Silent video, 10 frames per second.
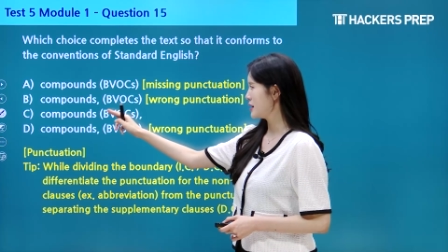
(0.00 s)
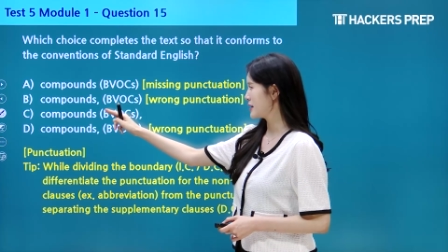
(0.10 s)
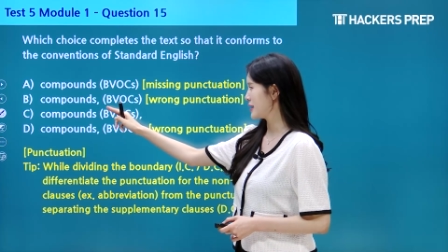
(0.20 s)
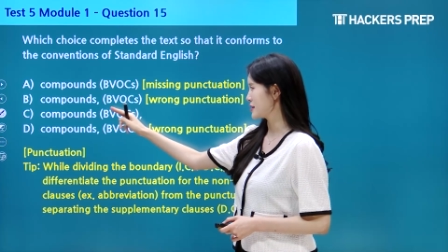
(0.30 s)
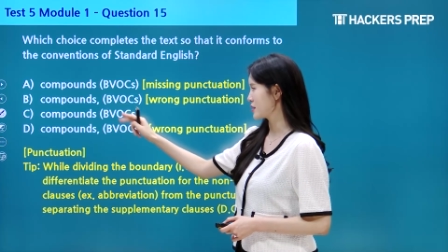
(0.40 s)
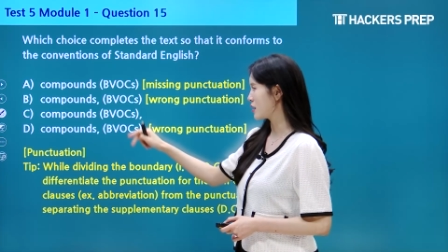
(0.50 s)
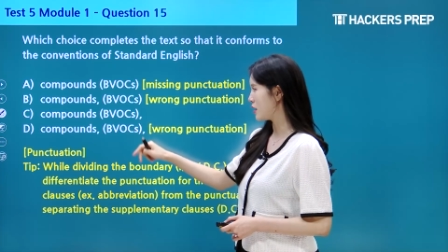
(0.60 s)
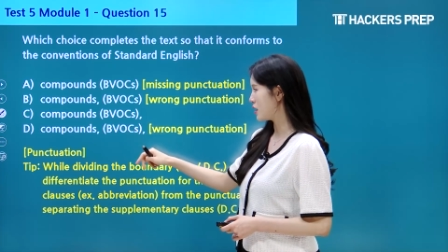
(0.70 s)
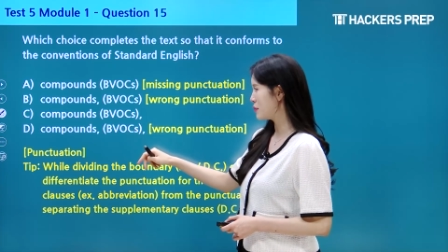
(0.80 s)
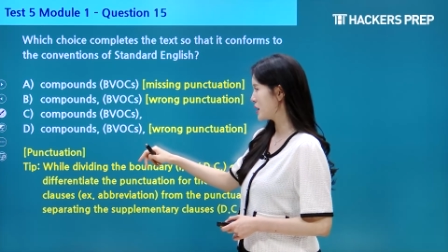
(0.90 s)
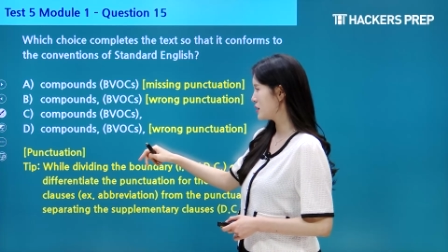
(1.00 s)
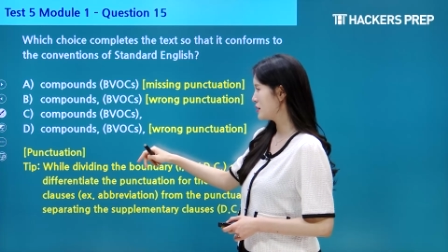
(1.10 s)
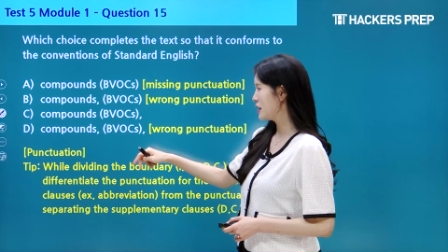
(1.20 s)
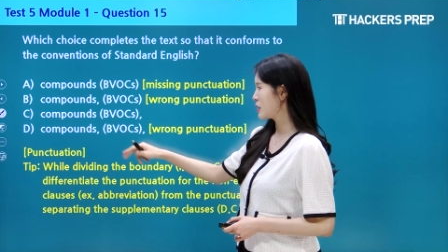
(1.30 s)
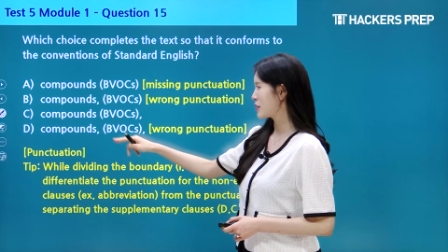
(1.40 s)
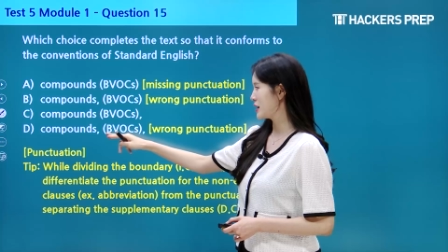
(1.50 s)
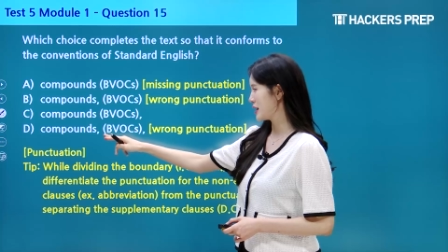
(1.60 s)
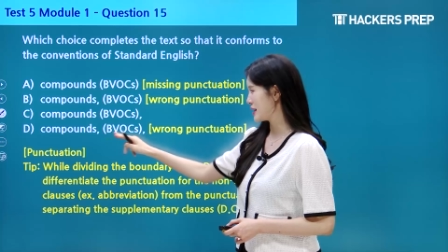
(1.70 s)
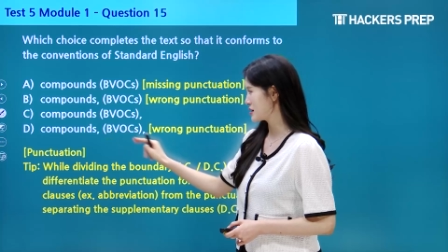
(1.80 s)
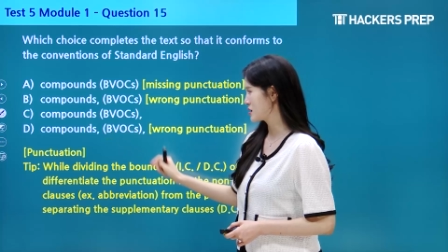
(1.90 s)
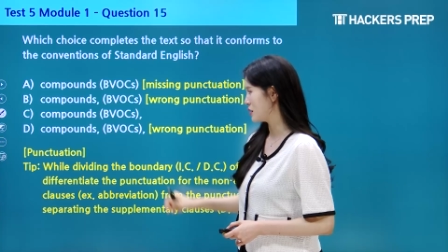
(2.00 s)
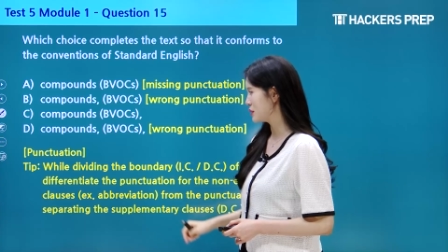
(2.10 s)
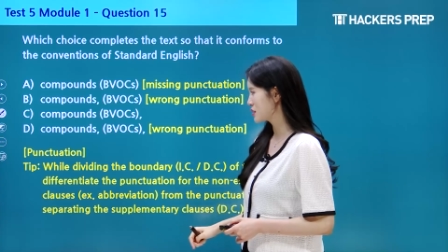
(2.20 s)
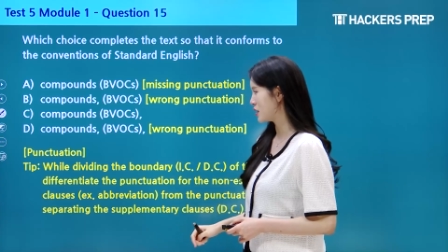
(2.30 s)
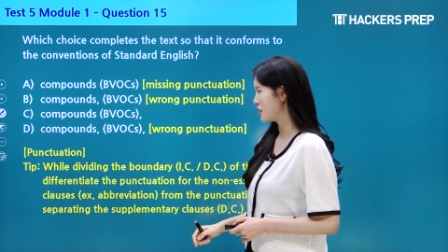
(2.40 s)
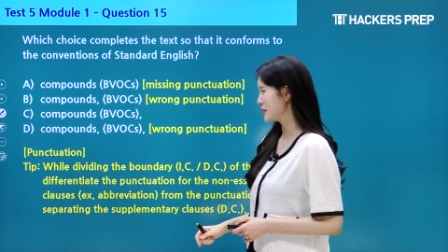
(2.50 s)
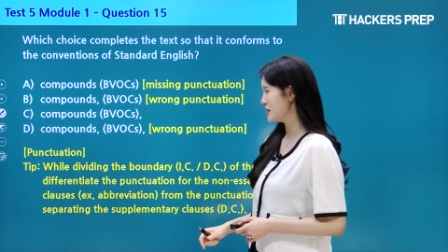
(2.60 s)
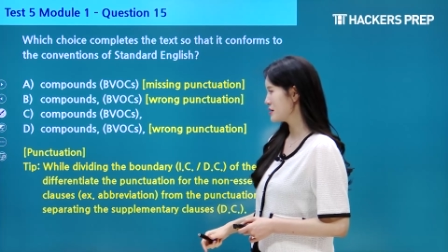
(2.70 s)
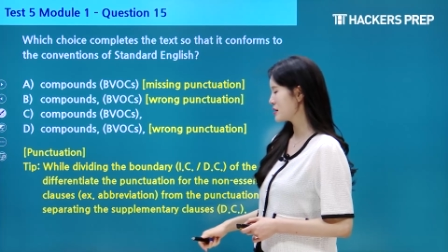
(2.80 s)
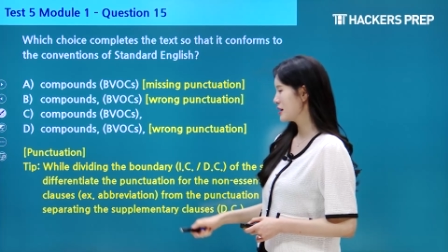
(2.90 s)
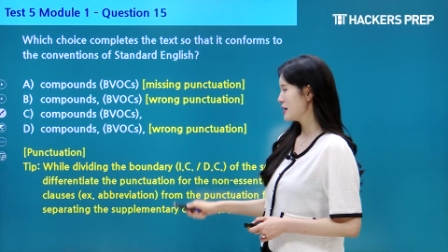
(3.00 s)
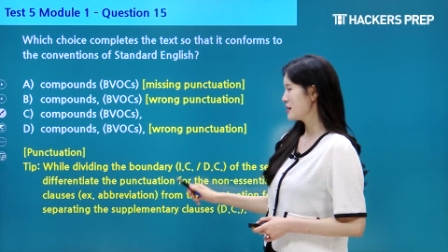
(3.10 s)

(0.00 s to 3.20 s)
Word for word: it has a comma, right? It has double commas.